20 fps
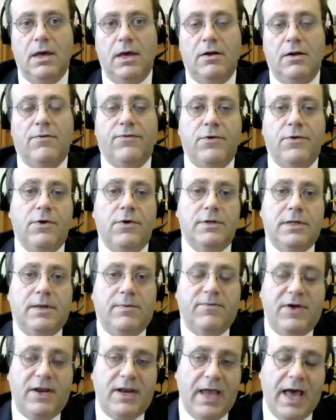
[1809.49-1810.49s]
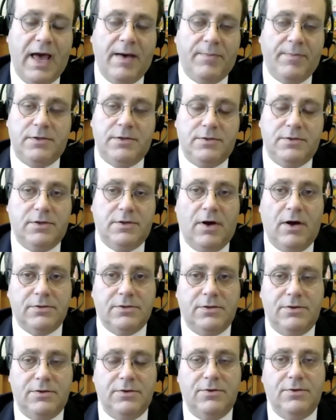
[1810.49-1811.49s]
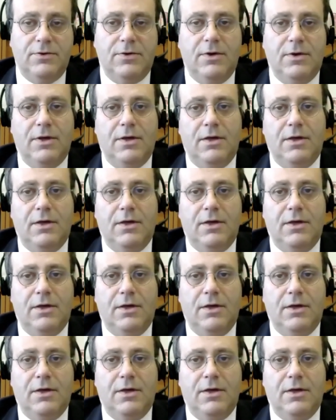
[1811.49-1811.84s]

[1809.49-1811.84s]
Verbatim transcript: And of course, I'm very happy to talk to you.